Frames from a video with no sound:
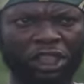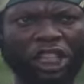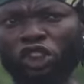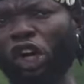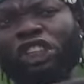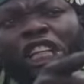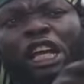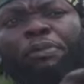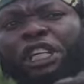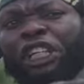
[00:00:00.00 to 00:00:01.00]
If they talk, say
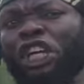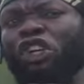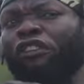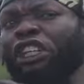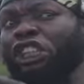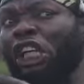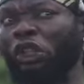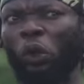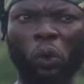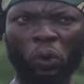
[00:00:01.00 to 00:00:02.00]
I be the king of this
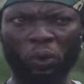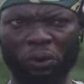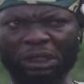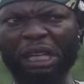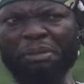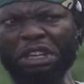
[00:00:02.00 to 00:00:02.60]
ghetto. Say